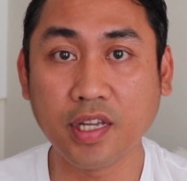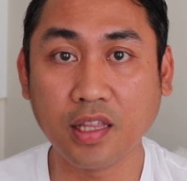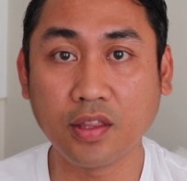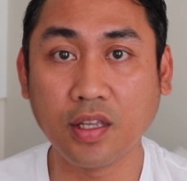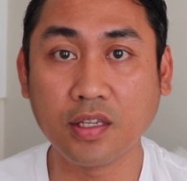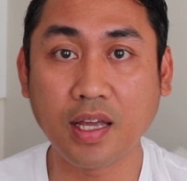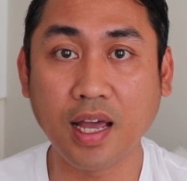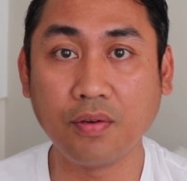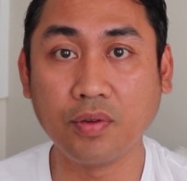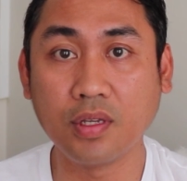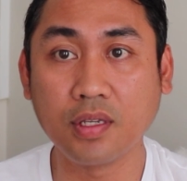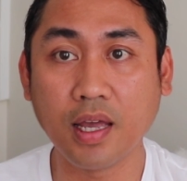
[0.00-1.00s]
sentence, I
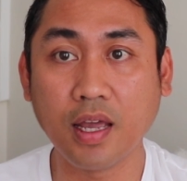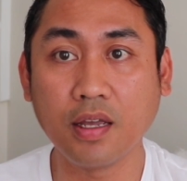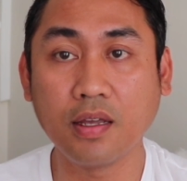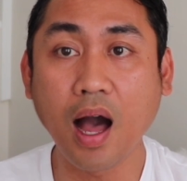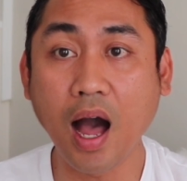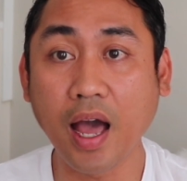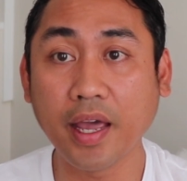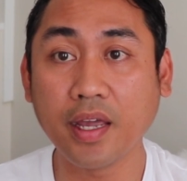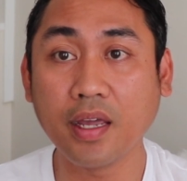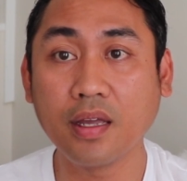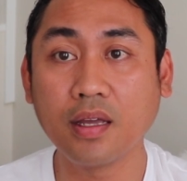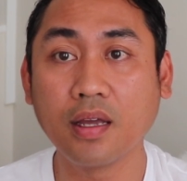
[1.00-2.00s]
would say,
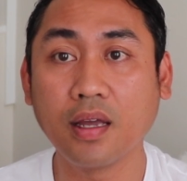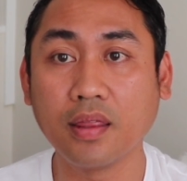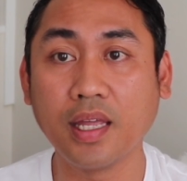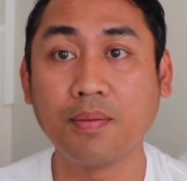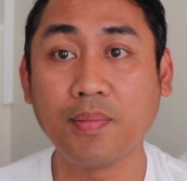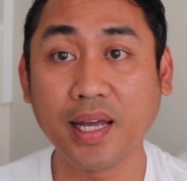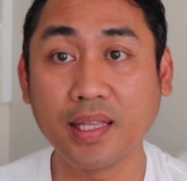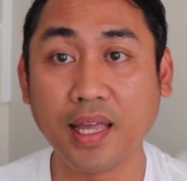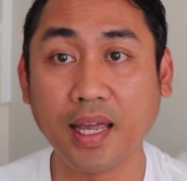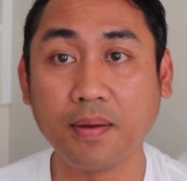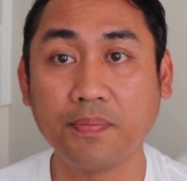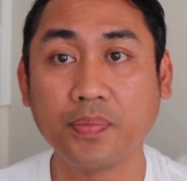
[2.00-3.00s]
I then my
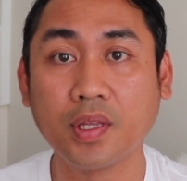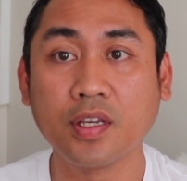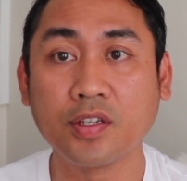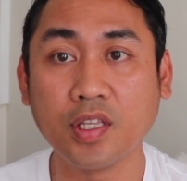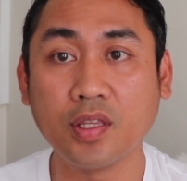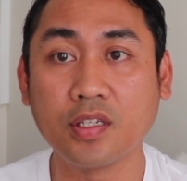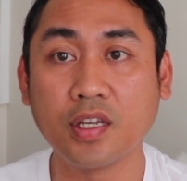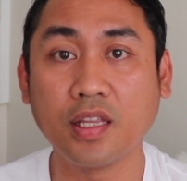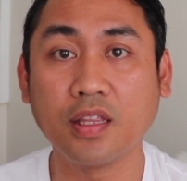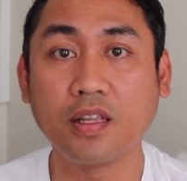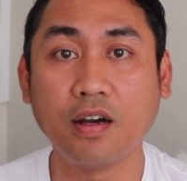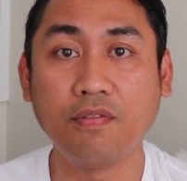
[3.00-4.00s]
name,
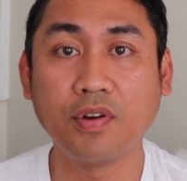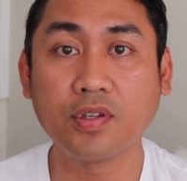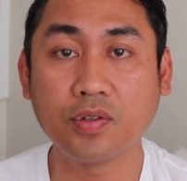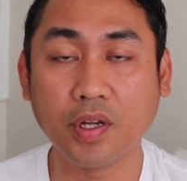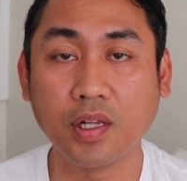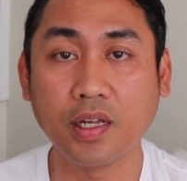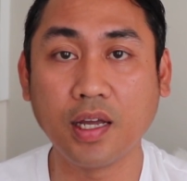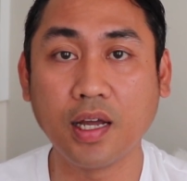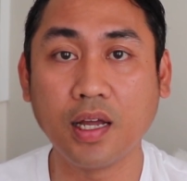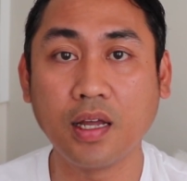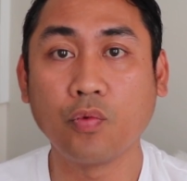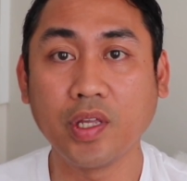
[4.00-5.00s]
citizen of
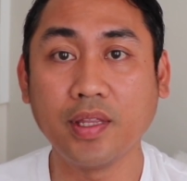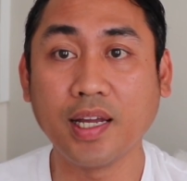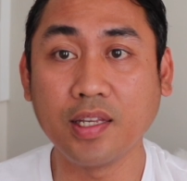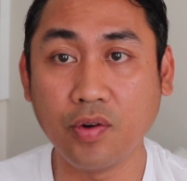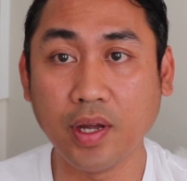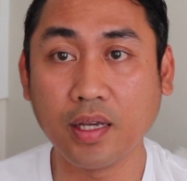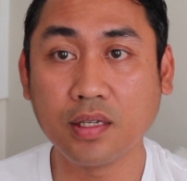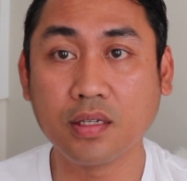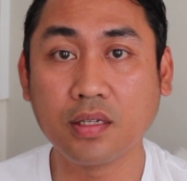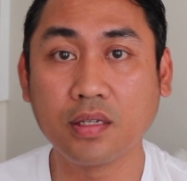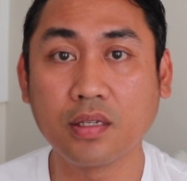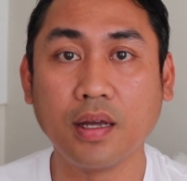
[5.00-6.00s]
Australia with
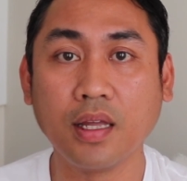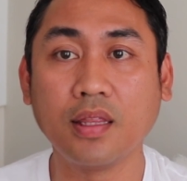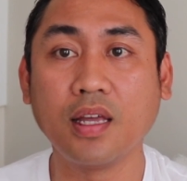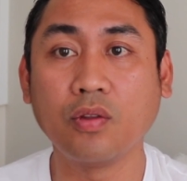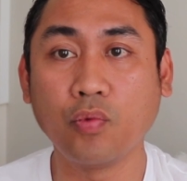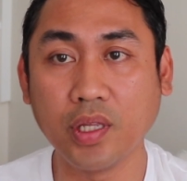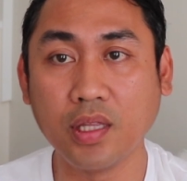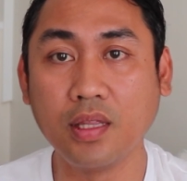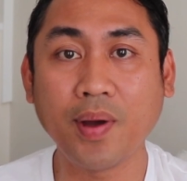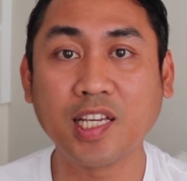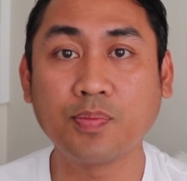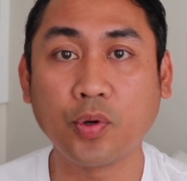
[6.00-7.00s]
address, and then with
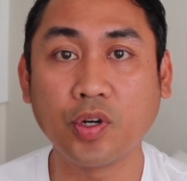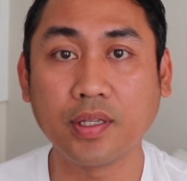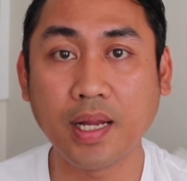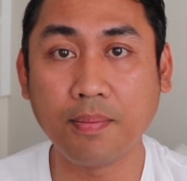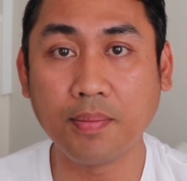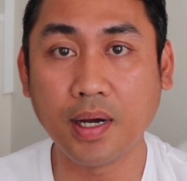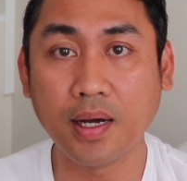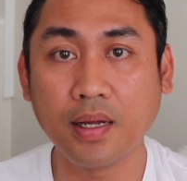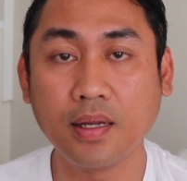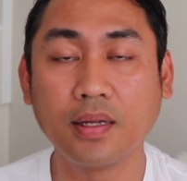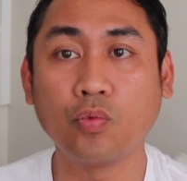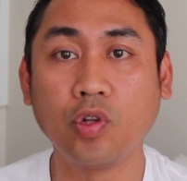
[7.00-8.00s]
passport number.
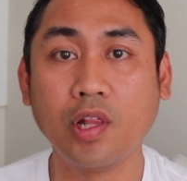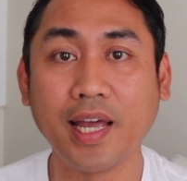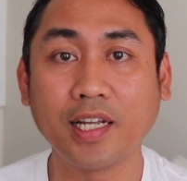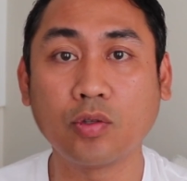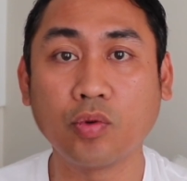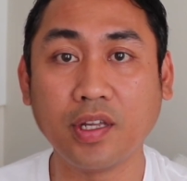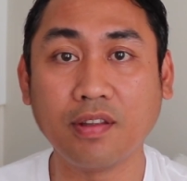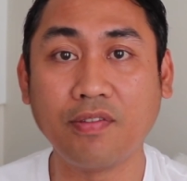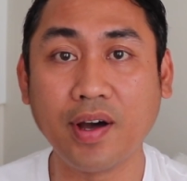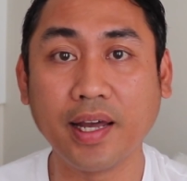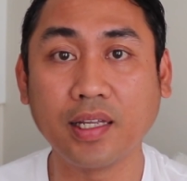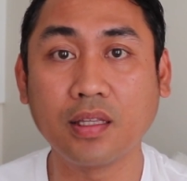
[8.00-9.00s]
Would like to
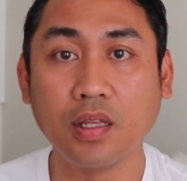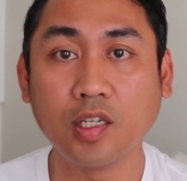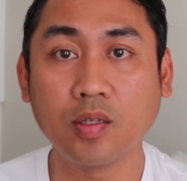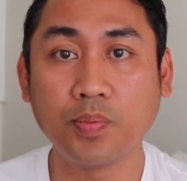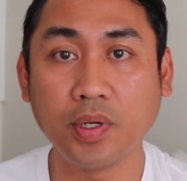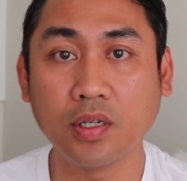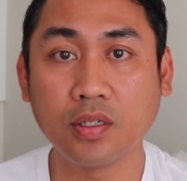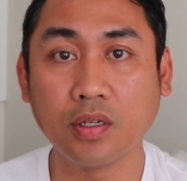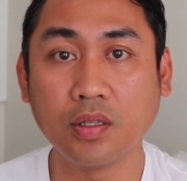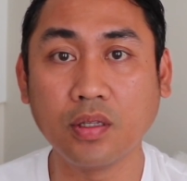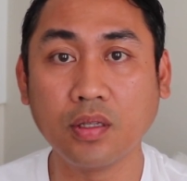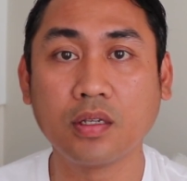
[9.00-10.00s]
invite this
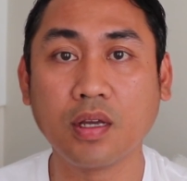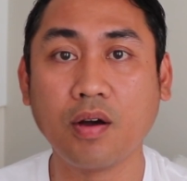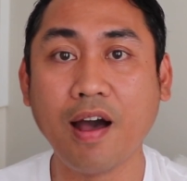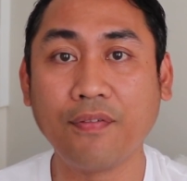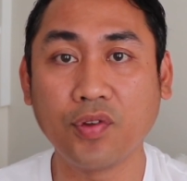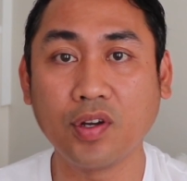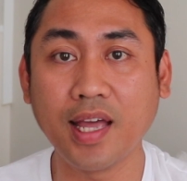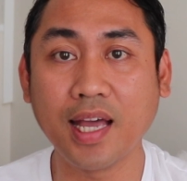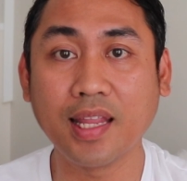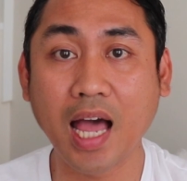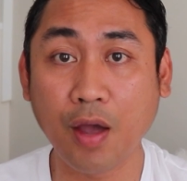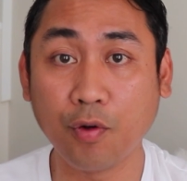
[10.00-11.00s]
person. So after
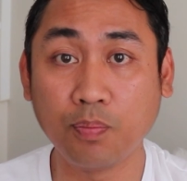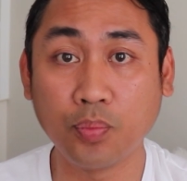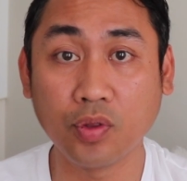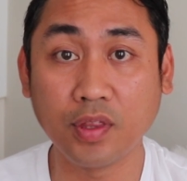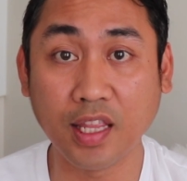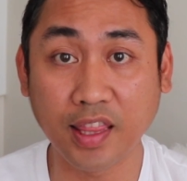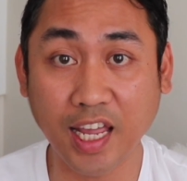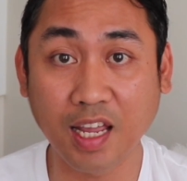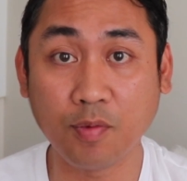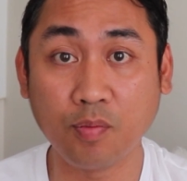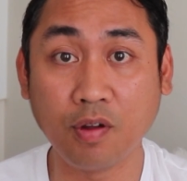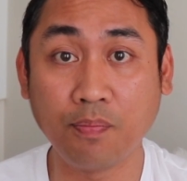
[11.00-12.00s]
that, I will put the
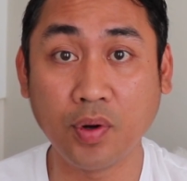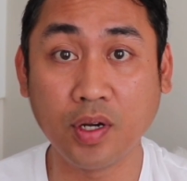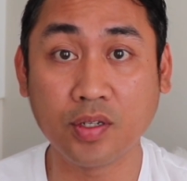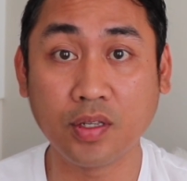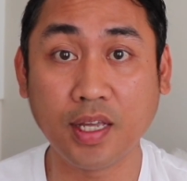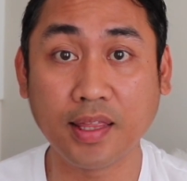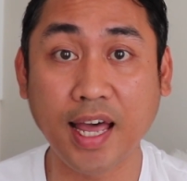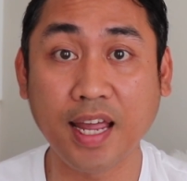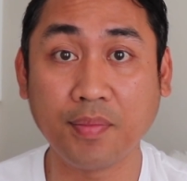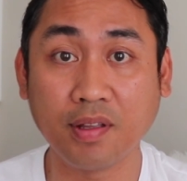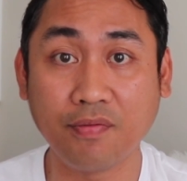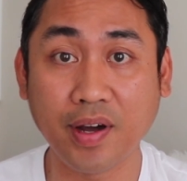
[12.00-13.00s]
name of the person that
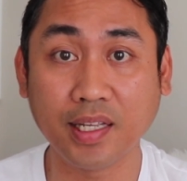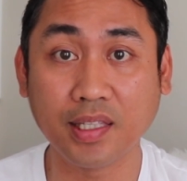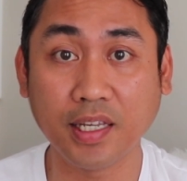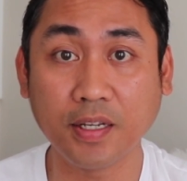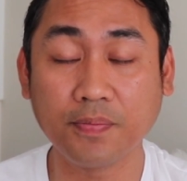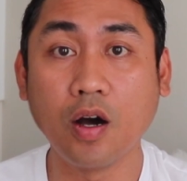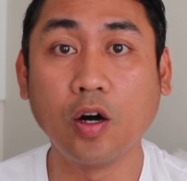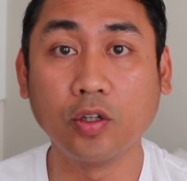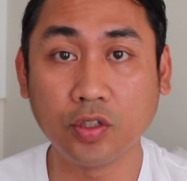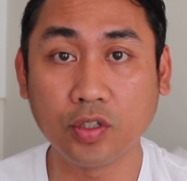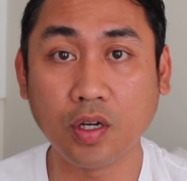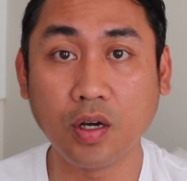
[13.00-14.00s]
I'm inviting.
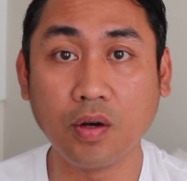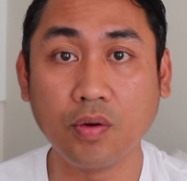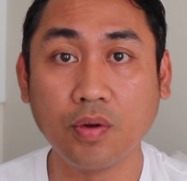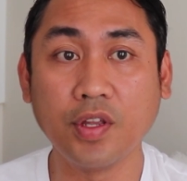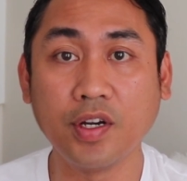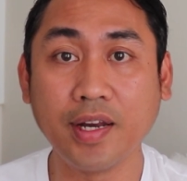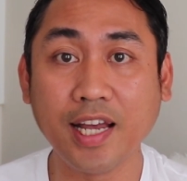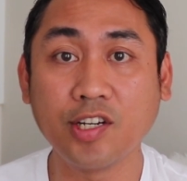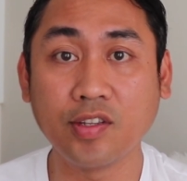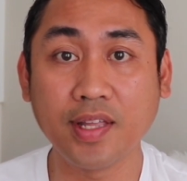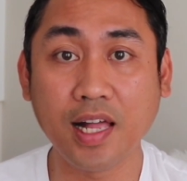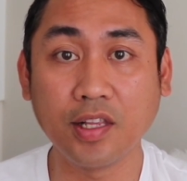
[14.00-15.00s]
Also their
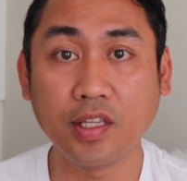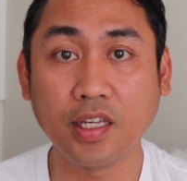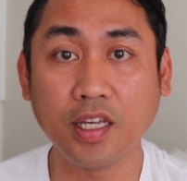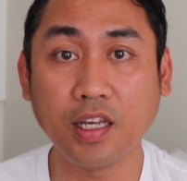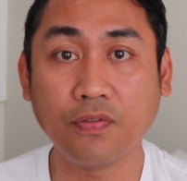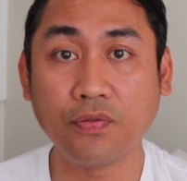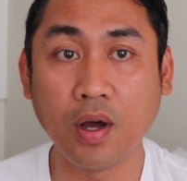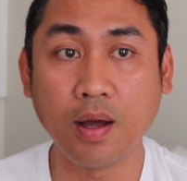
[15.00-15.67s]
nationality, if